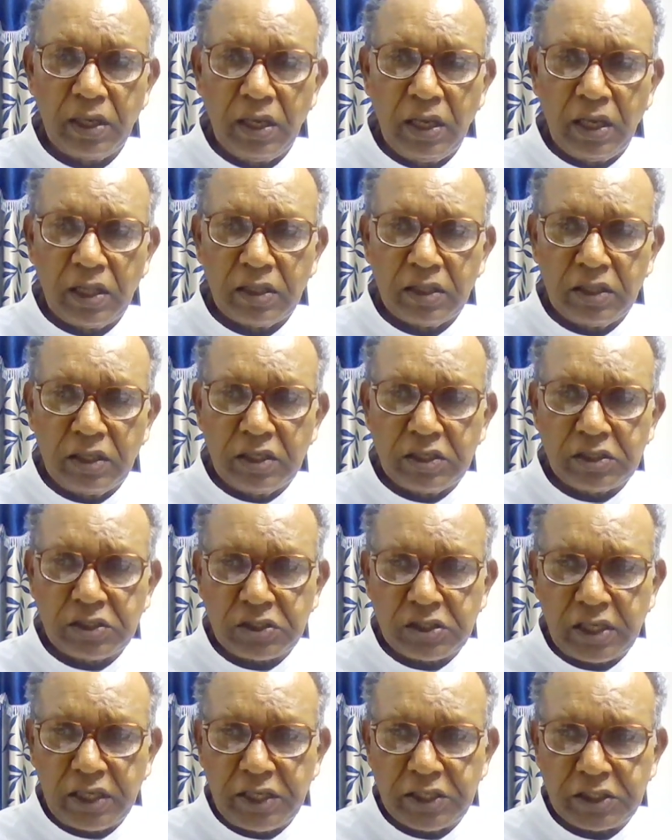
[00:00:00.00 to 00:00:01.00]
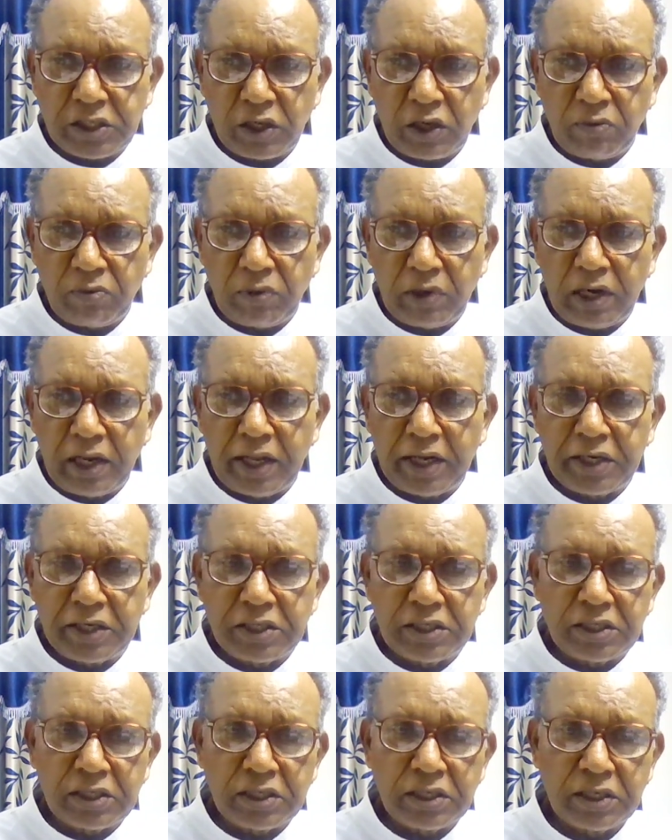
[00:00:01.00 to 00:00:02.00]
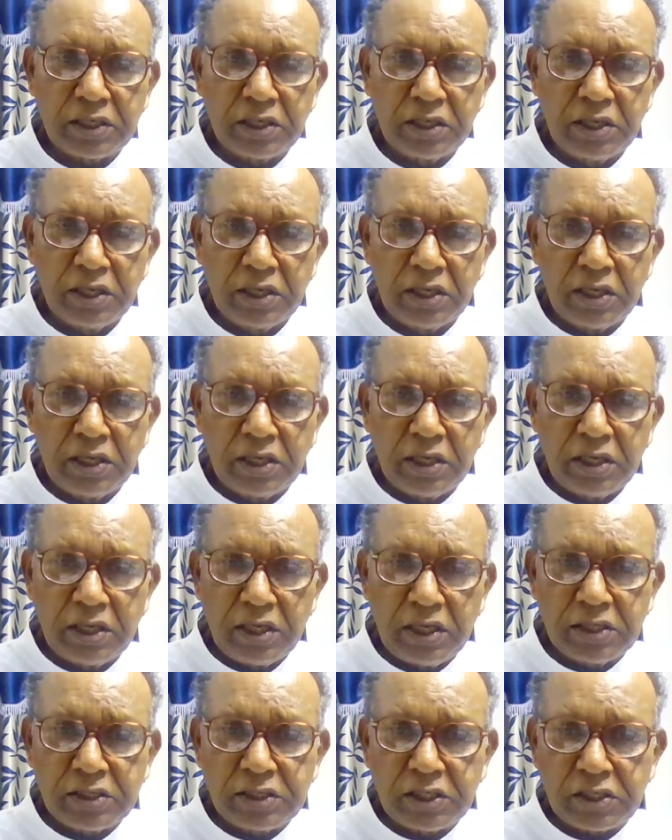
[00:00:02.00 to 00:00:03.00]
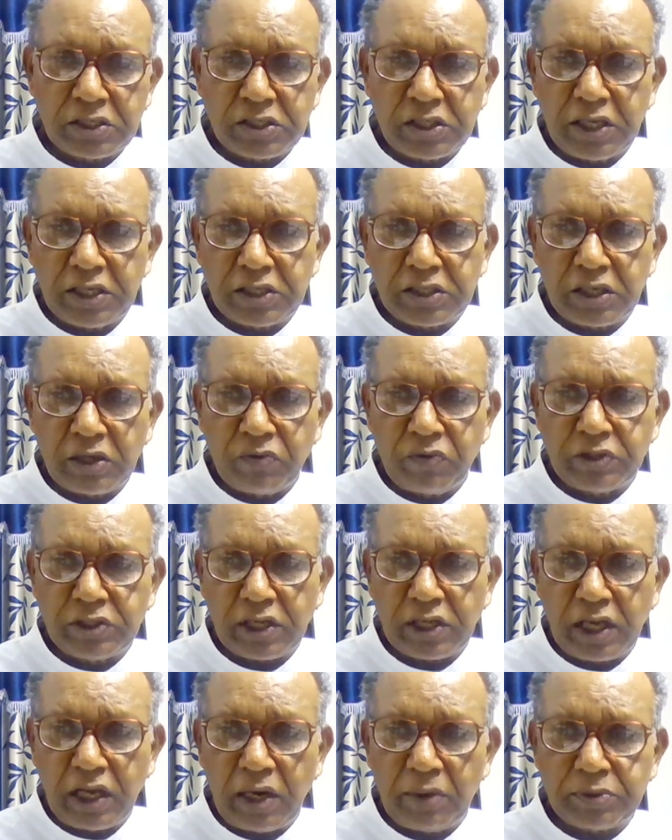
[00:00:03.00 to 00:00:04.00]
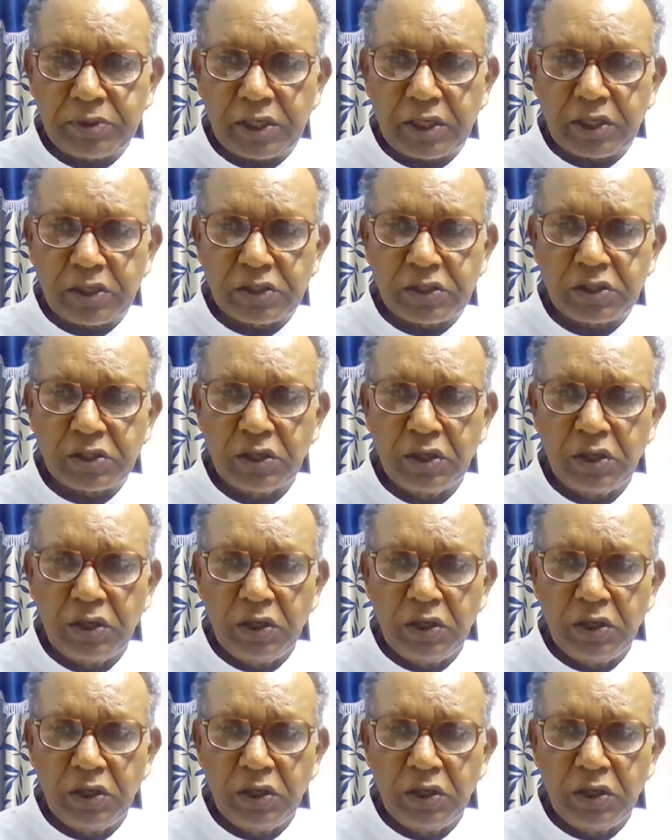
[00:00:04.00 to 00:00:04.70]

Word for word: This season of Lent is a season which helps us